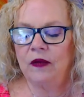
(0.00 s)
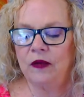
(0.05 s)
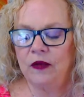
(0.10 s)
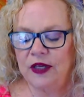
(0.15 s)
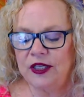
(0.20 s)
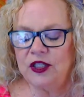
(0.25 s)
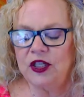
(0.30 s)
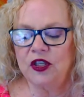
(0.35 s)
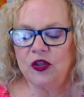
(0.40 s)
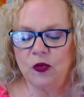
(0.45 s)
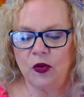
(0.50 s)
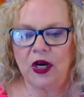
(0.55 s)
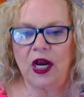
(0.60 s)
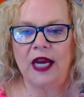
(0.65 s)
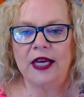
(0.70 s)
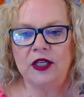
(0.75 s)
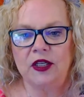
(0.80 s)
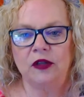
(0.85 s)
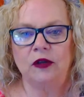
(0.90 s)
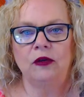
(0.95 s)
this is what
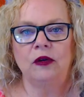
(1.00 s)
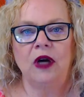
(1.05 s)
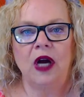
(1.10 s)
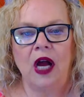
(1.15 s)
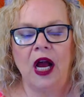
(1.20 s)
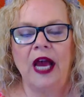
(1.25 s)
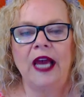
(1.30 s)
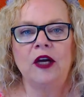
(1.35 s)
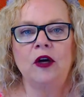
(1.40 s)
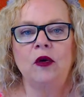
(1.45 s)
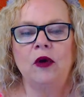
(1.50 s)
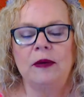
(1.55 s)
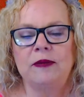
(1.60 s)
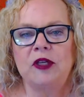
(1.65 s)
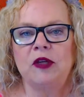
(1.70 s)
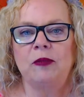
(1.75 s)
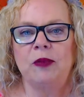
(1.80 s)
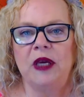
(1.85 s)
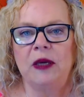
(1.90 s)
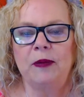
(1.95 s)
I do. I go up
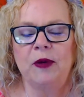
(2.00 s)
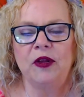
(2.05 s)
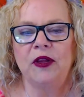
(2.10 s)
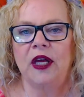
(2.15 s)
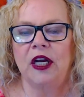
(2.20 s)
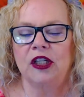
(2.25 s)
to people